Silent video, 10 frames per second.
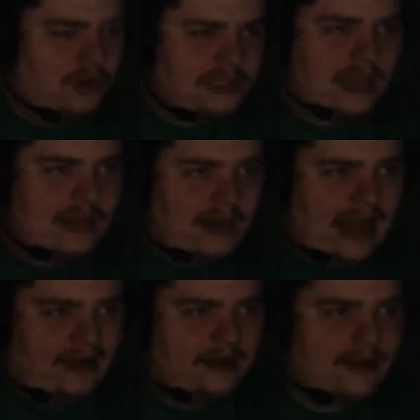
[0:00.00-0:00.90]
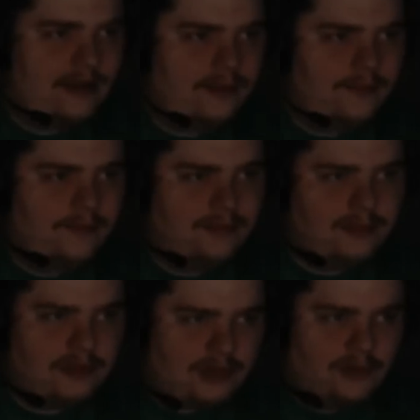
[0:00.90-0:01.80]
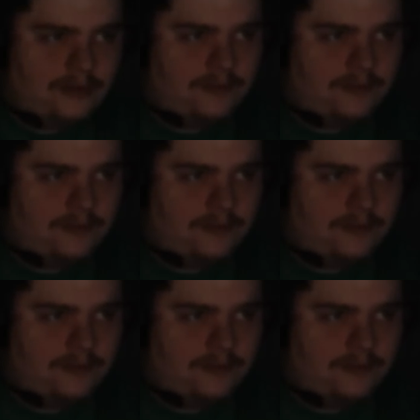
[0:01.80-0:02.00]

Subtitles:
You take NAC, too?